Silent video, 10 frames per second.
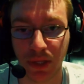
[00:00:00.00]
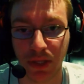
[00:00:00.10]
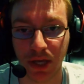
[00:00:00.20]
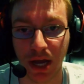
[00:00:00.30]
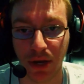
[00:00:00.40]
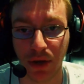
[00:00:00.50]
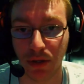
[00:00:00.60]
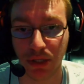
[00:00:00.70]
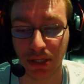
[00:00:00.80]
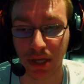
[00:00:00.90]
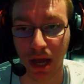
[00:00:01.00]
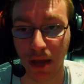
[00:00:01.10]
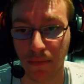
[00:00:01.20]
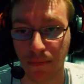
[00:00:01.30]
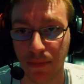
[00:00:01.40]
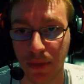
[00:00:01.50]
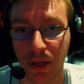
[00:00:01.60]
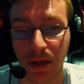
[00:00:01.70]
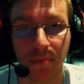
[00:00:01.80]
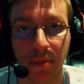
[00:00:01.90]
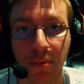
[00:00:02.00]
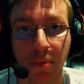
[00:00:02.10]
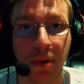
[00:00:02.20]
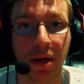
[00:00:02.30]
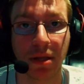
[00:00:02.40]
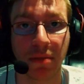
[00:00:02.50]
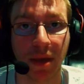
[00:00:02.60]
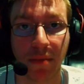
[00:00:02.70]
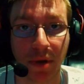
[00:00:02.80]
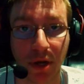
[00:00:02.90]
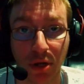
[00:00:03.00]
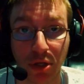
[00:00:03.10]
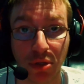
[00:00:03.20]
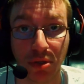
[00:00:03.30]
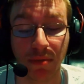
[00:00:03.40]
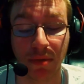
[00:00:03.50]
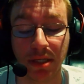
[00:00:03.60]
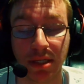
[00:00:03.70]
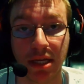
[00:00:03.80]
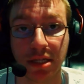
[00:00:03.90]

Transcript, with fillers: God knows, because I people barely make money on YouTube these days.